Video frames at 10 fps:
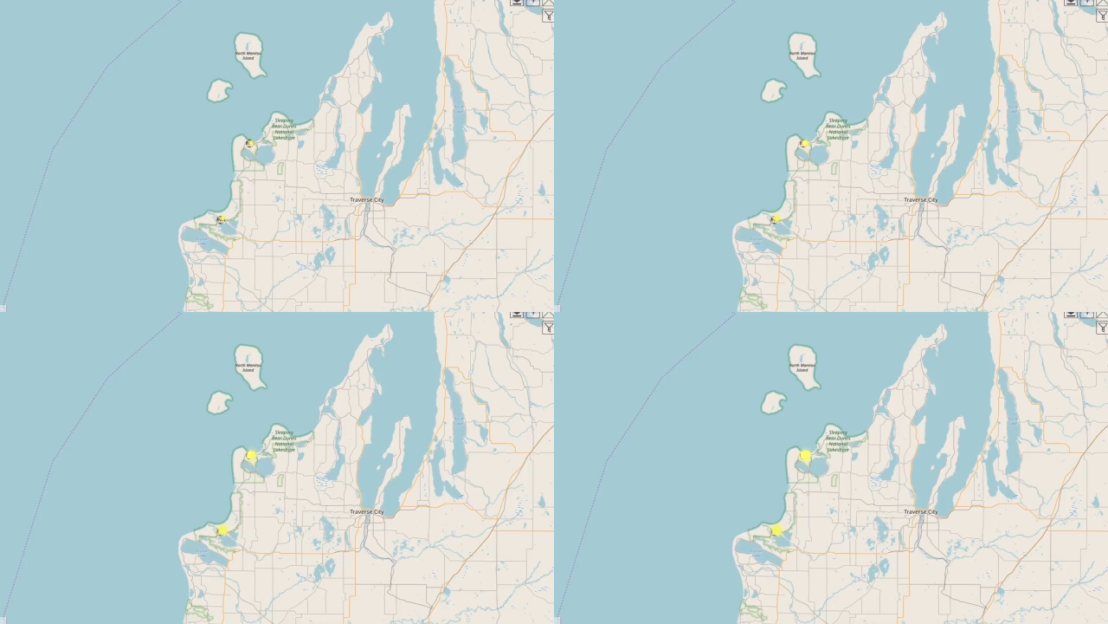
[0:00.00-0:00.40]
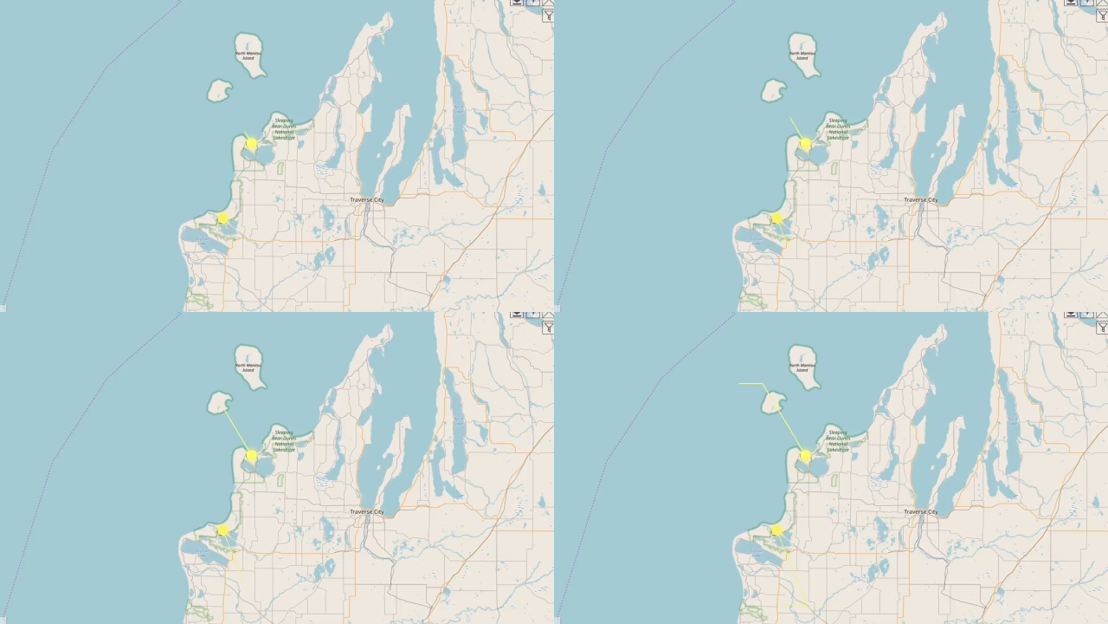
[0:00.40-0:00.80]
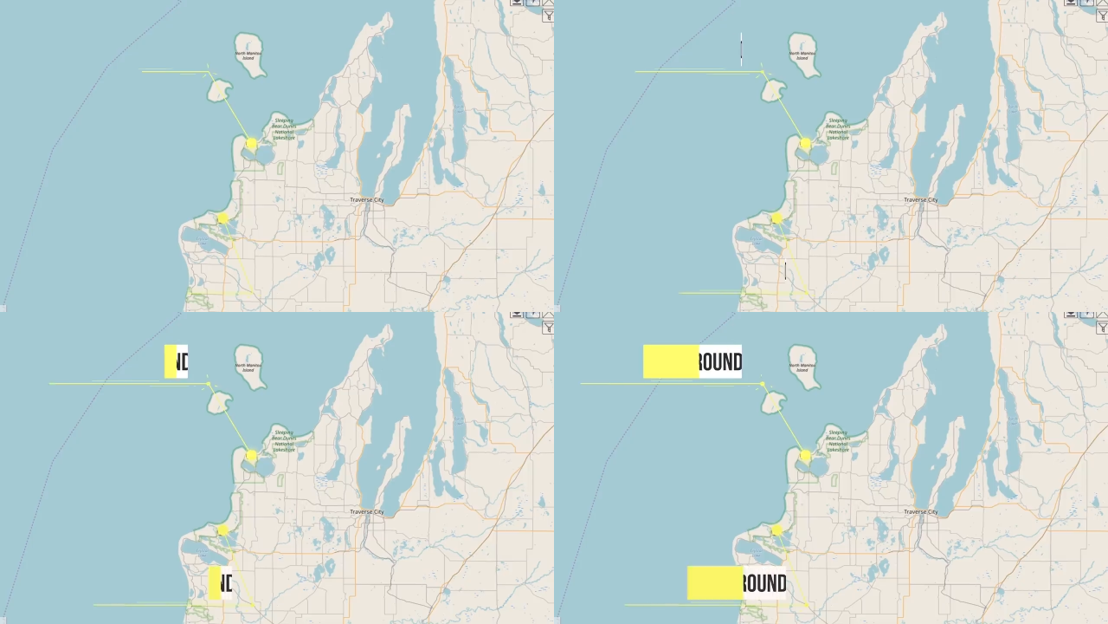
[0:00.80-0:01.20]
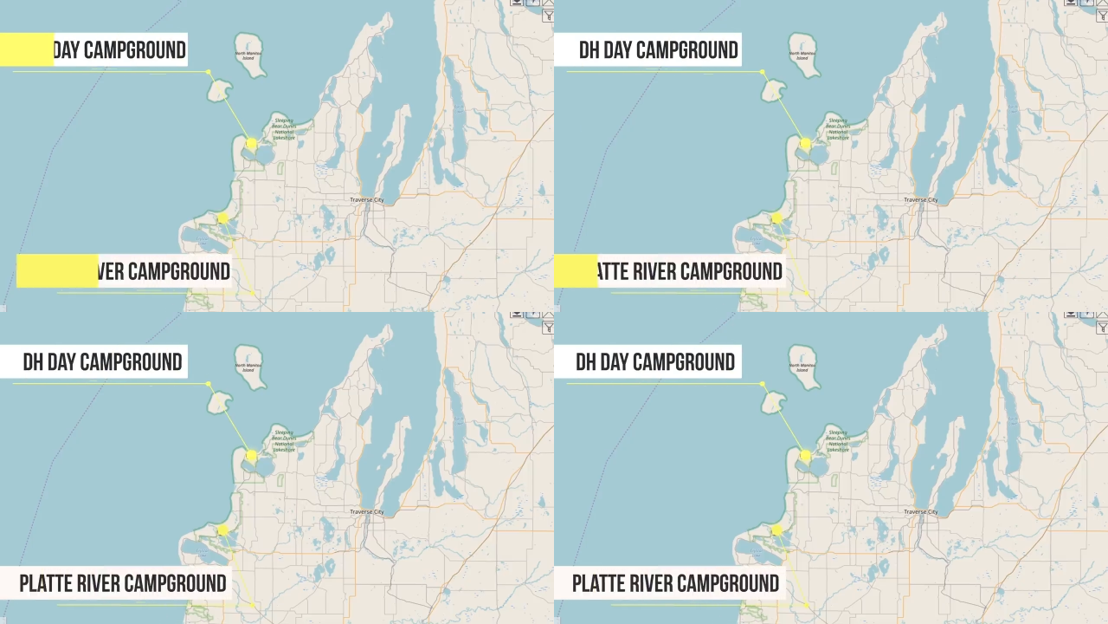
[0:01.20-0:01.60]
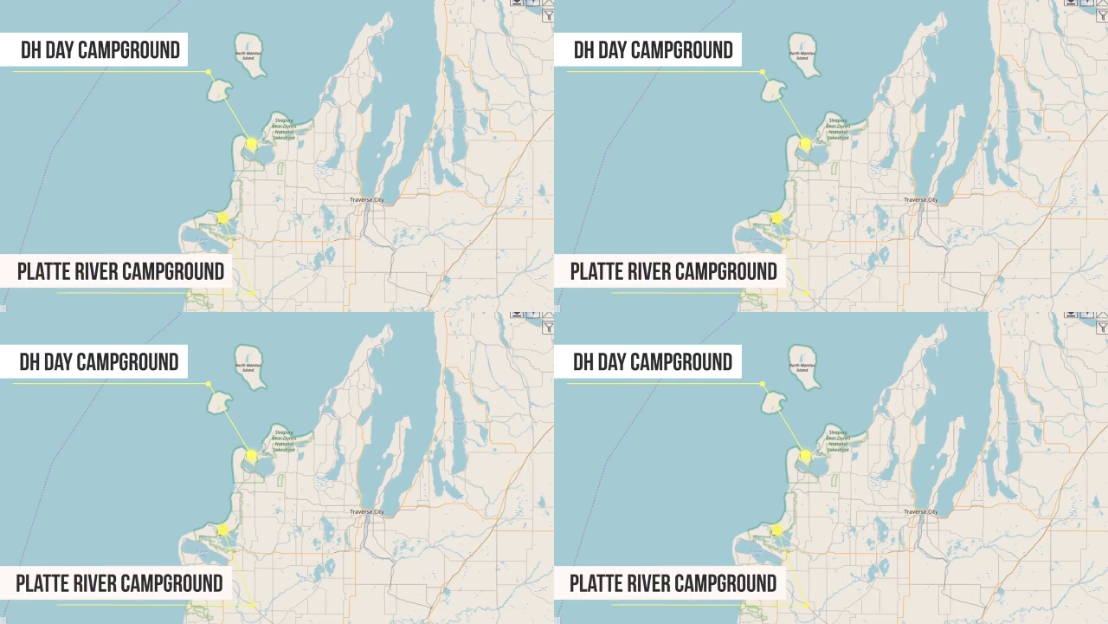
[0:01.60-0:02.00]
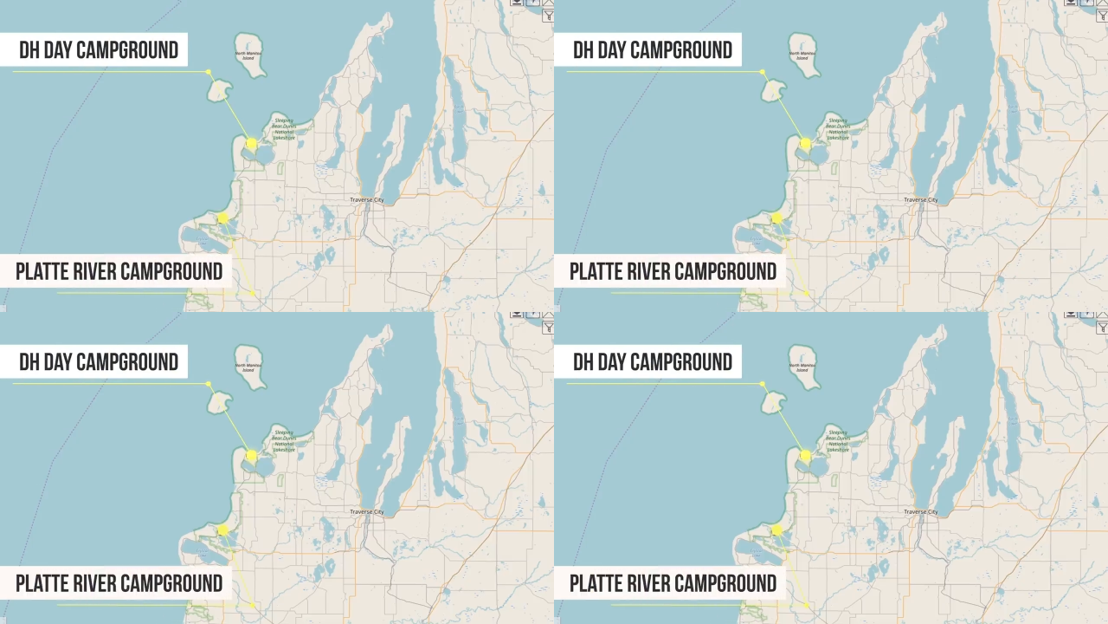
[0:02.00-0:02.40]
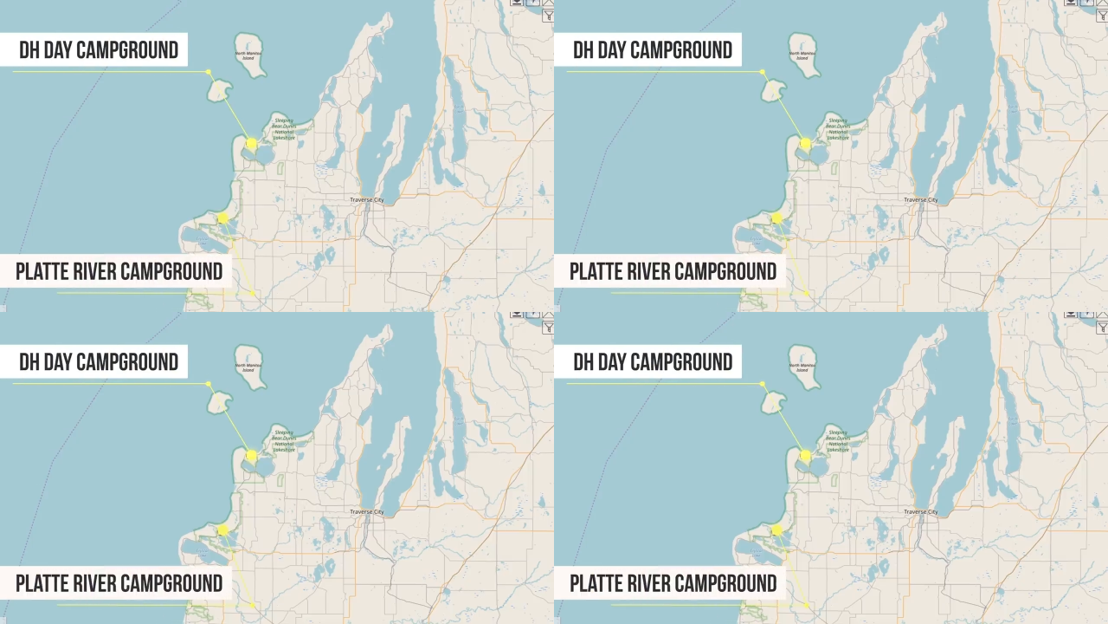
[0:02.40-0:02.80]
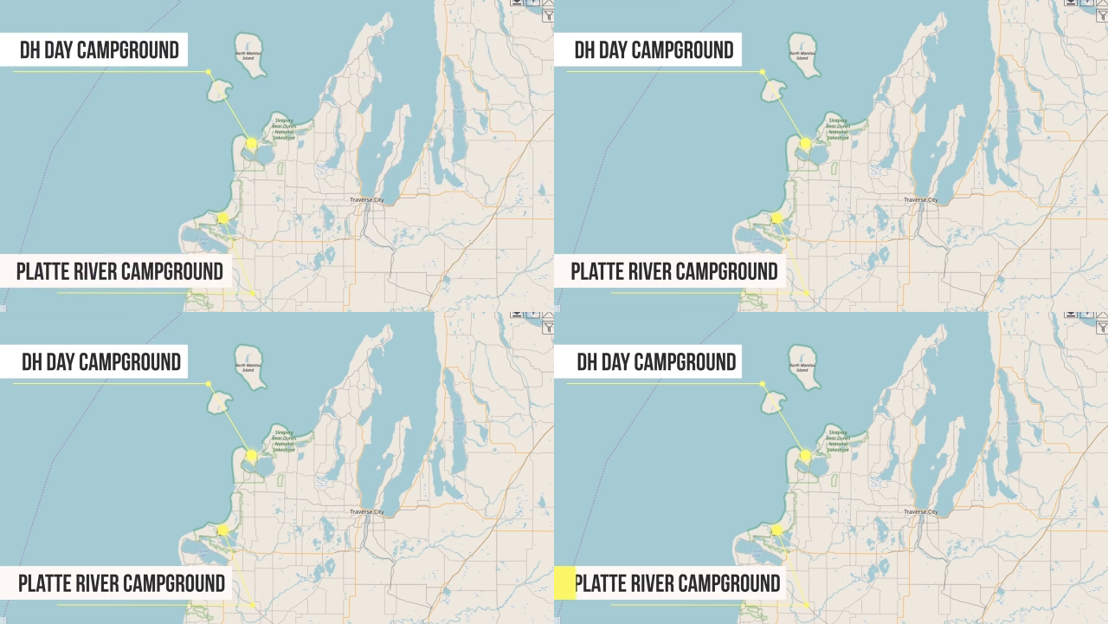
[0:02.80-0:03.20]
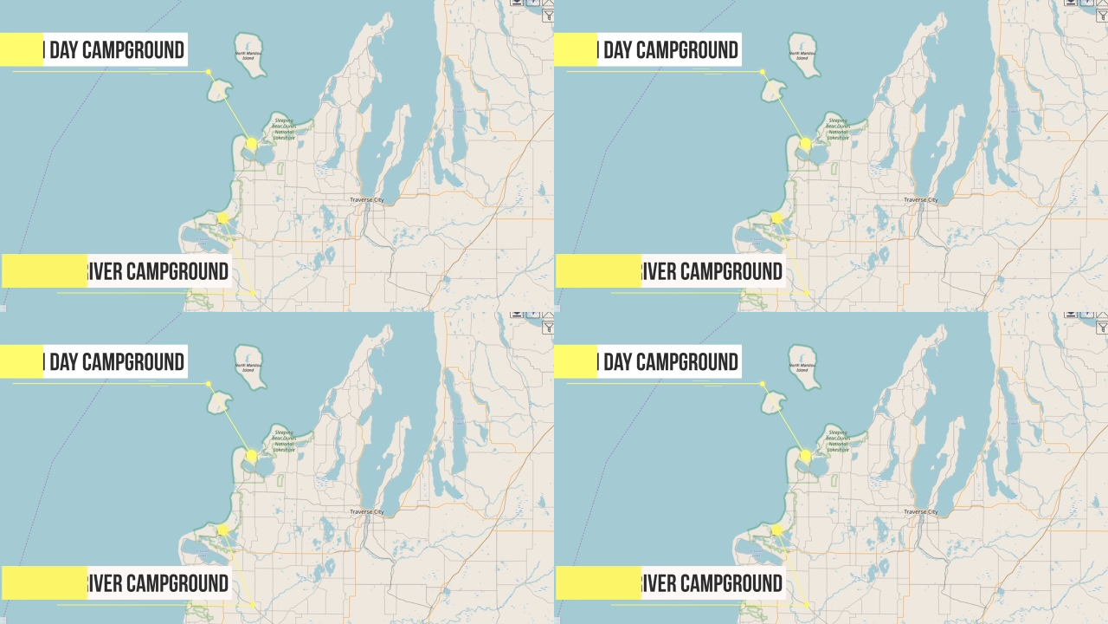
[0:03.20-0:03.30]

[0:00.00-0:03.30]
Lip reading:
[unreadable: no face in view]